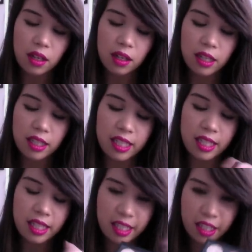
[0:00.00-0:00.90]
it's
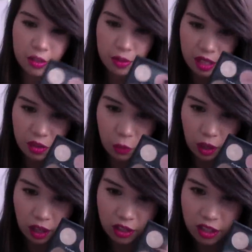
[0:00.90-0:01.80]
easy to use these 4
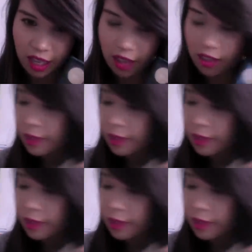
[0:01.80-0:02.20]
colors together.